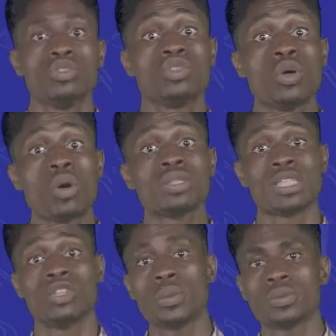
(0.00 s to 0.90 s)
towards
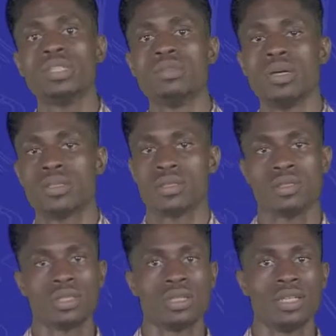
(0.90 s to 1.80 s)
adopting the method.
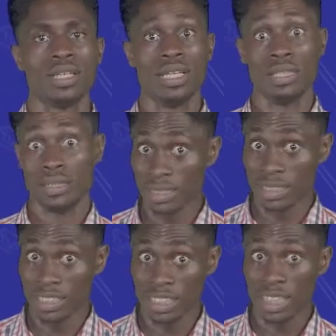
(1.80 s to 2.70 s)
The
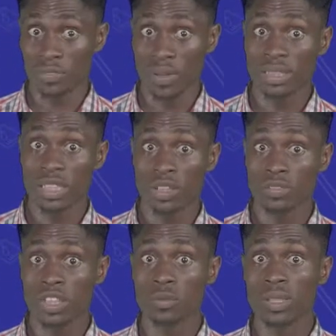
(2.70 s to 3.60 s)
disadvantage of
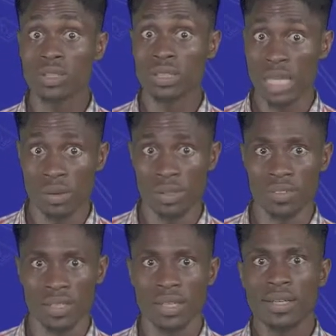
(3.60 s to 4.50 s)
this method,
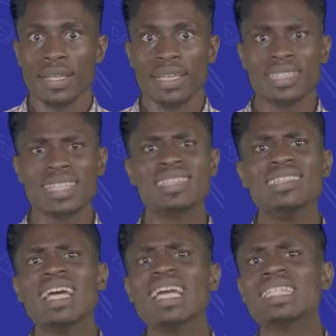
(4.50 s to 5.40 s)
however, is that a
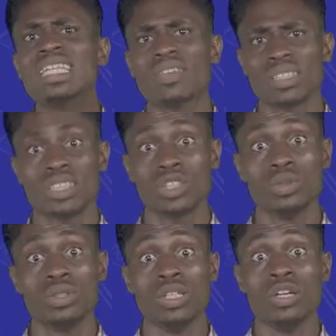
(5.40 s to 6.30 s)
negative
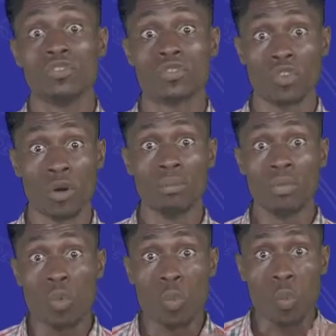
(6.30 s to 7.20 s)
attitude
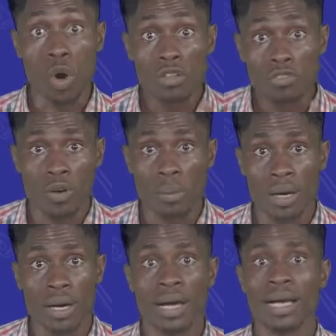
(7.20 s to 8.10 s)
from one
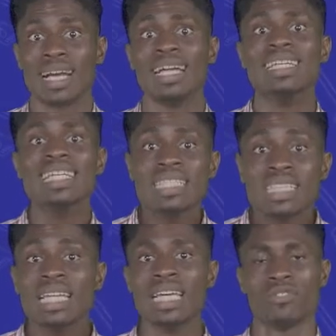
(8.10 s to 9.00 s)
farmer can
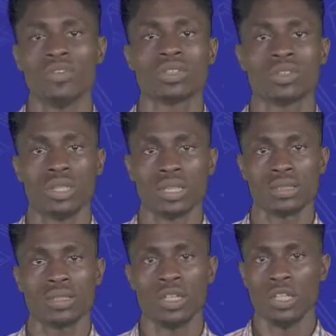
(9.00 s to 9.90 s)
easily affect
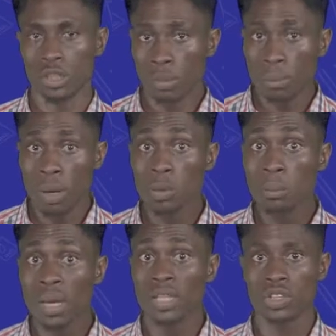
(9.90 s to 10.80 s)
others. Remember, we
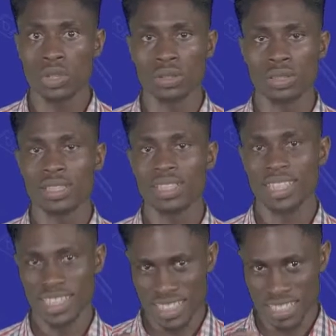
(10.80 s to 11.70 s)
mentioned
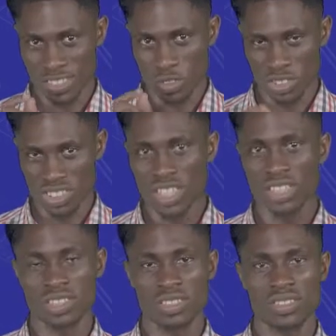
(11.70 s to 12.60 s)
that it is
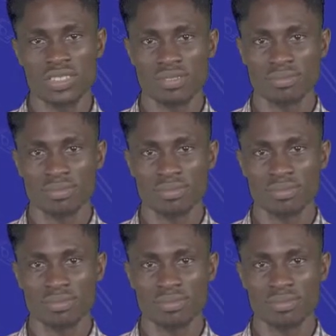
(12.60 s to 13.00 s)
contagious.